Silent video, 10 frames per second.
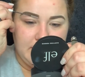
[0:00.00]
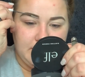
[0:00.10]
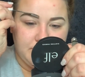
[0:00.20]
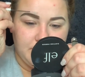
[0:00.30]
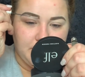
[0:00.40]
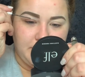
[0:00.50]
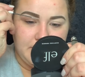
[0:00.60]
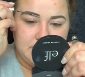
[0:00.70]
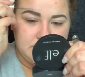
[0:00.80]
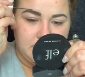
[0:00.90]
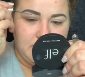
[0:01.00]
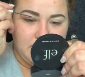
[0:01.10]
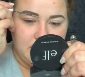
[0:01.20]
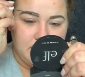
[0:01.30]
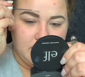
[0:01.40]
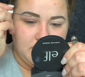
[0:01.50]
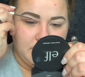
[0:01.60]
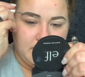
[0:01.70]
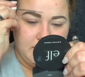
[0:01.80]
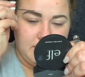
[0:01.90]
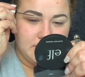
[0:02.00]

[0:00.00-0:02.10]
and for the price you can't really complain,